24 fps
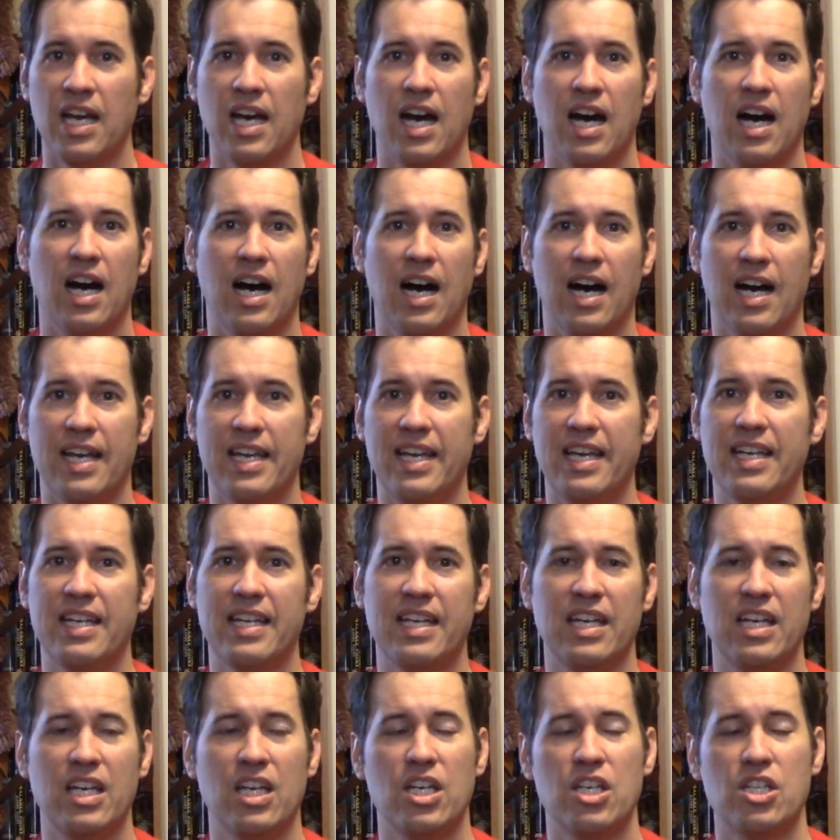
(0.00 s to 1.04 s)
Uh, it
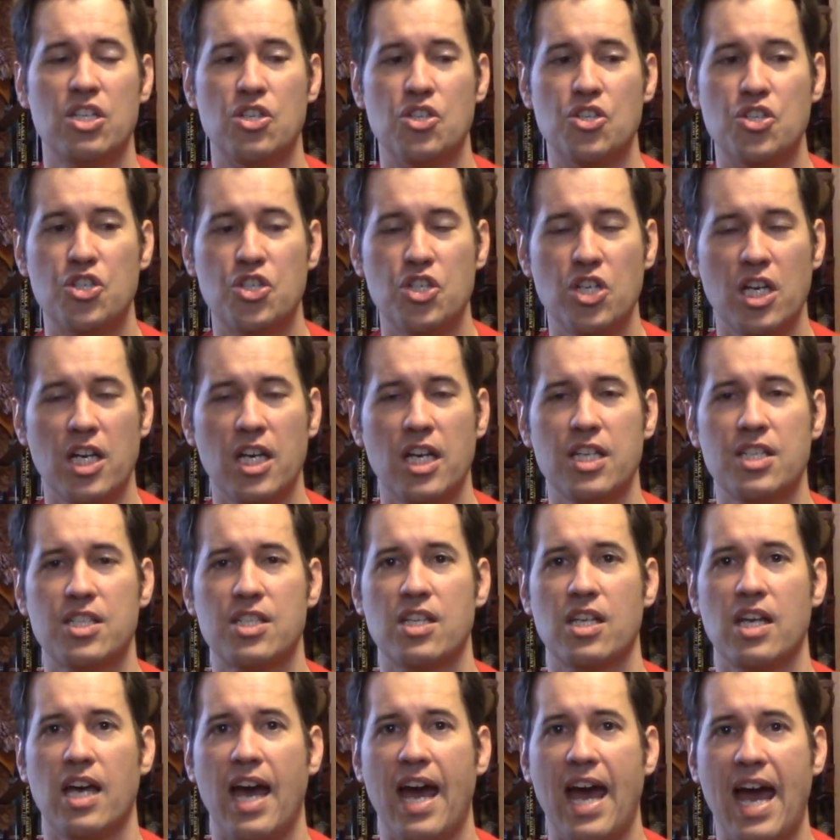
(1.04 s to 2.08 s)
is just
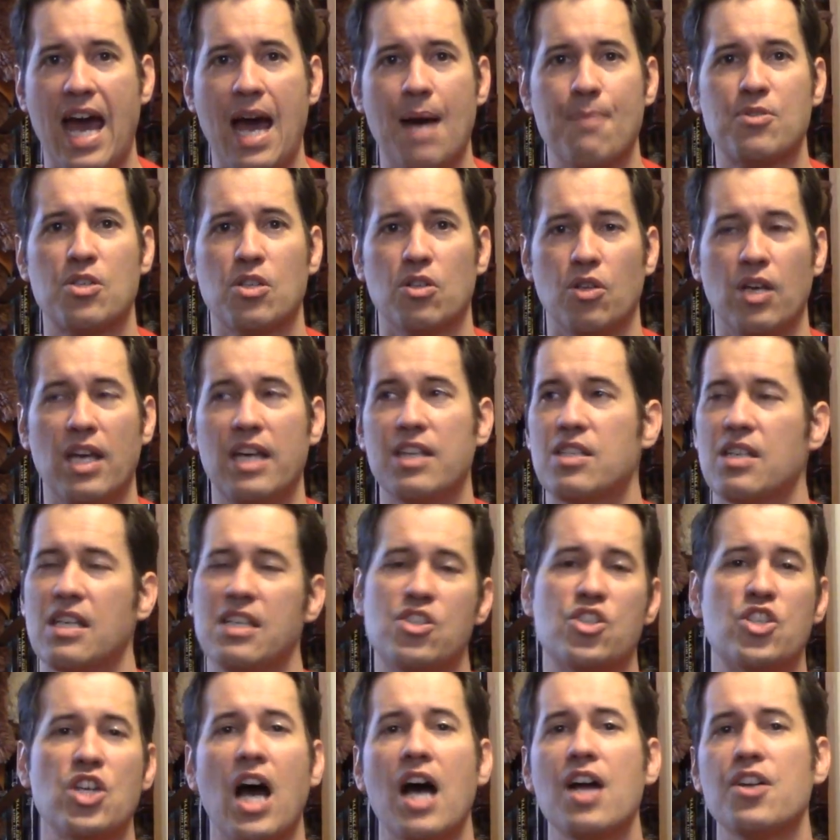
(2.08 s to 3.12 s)
absolute. It's, it's
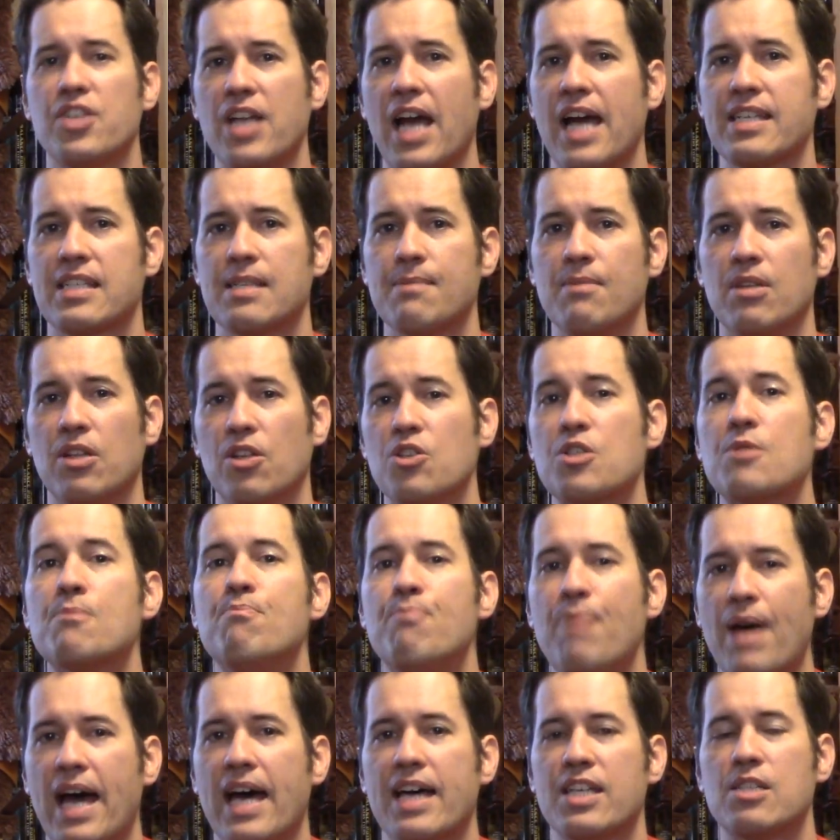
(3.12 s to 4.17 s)
John Jackson Miller's
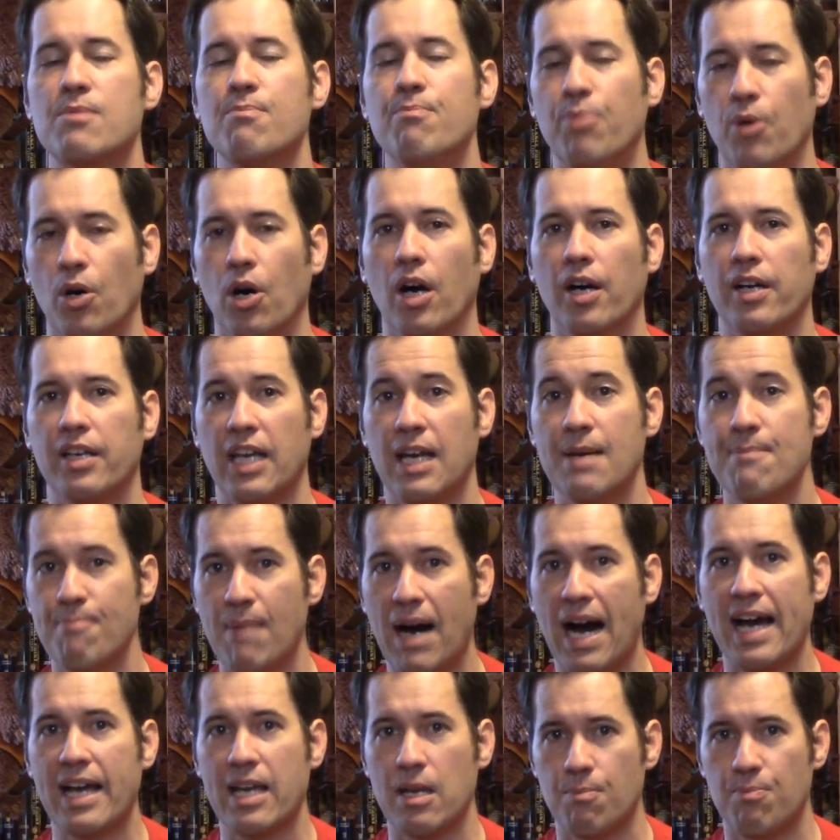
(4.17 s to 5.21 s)
best book, in
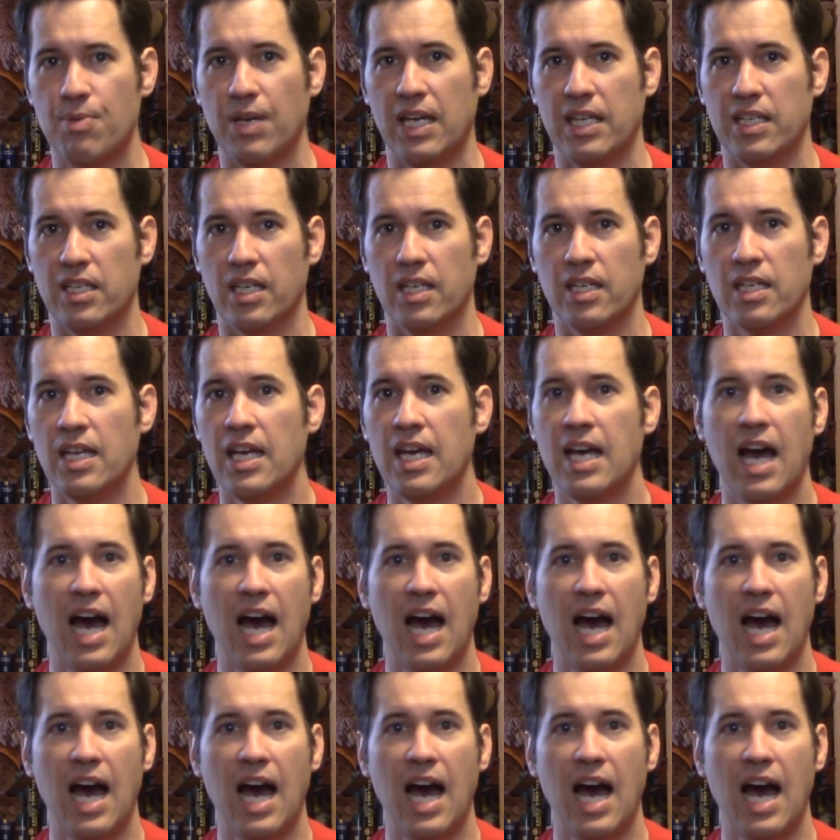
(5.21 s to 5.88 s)
my opinion.